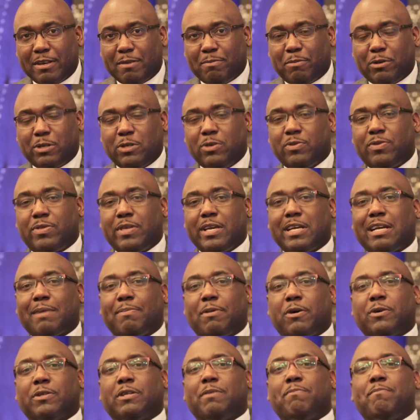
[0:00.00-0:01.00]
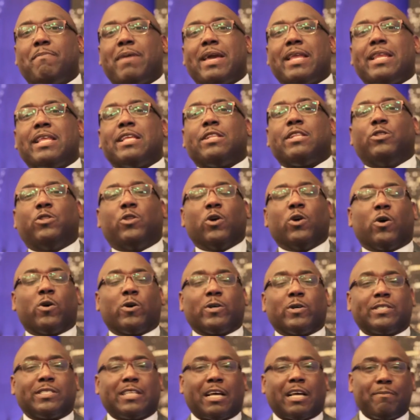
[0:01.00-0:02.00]
But do you think about the many
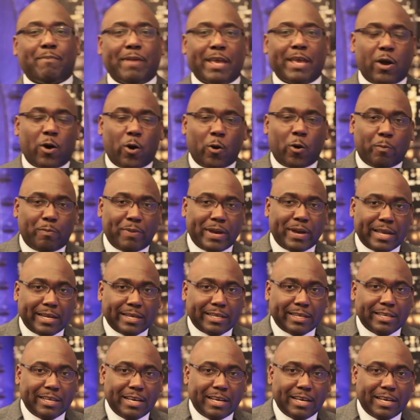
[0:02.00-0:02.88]
doors that may open